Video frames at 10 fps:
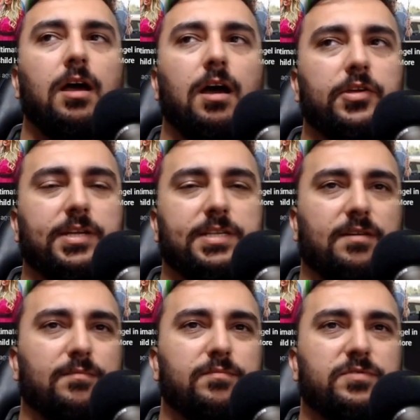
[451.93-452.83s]
You can
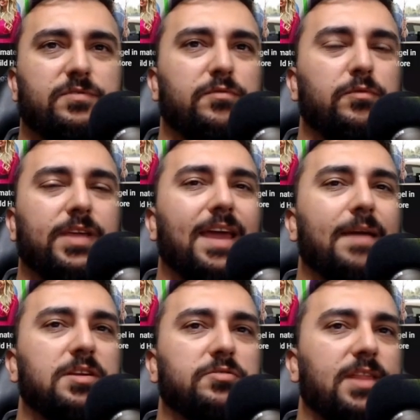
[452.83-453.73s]
tell through the
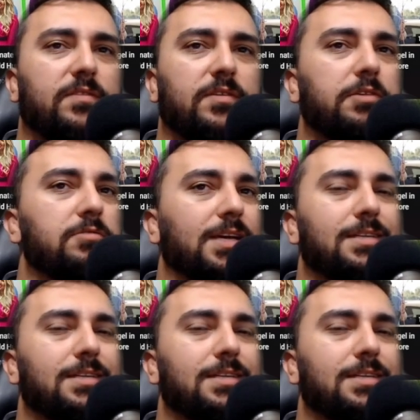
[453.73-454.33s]
imagery that they're using.